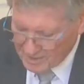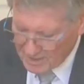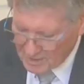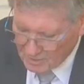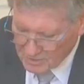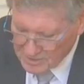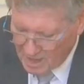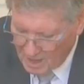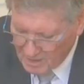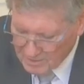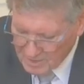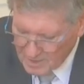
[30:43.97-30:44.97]
And look
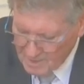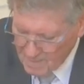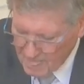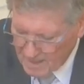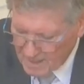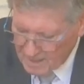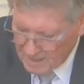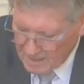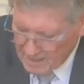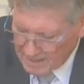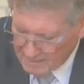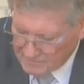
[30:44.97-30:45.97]
down
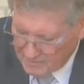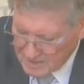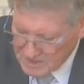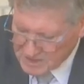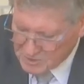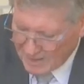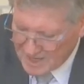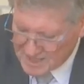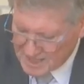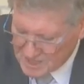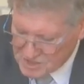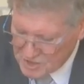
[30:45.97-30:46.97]
at verse
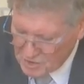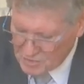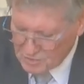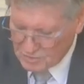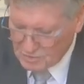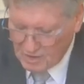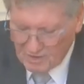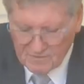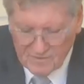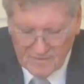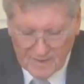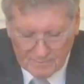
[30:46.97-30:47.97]
22
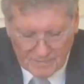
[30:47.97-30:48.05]
of